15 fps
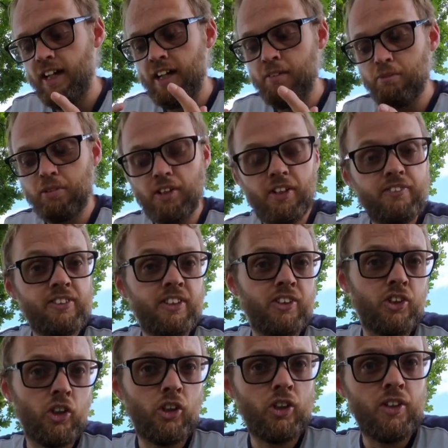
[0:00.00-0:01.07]
improves
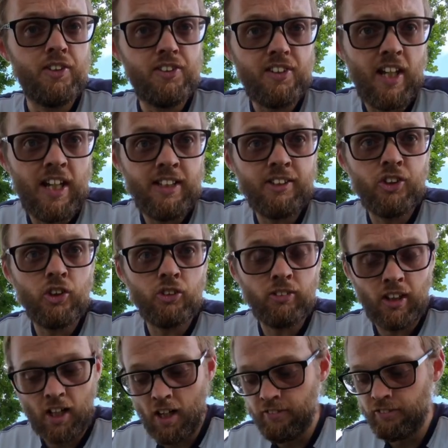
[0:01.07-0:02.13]
endurance and your
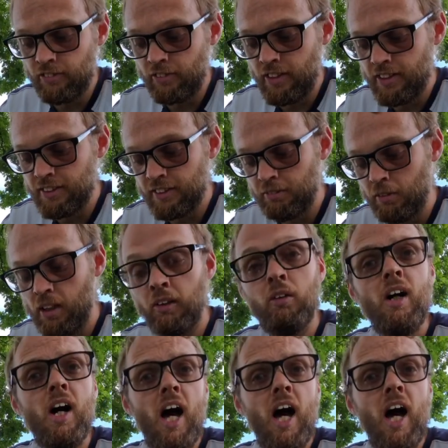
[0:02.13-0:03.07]
recovery as well.